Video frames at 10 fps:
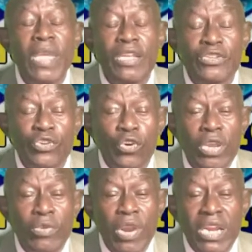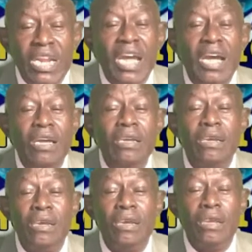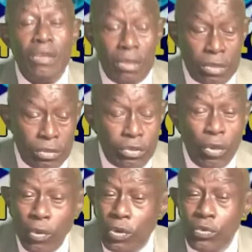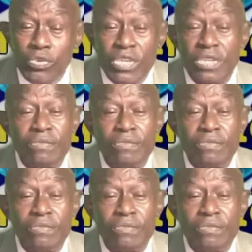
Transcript: enjoying right now, you will lose it.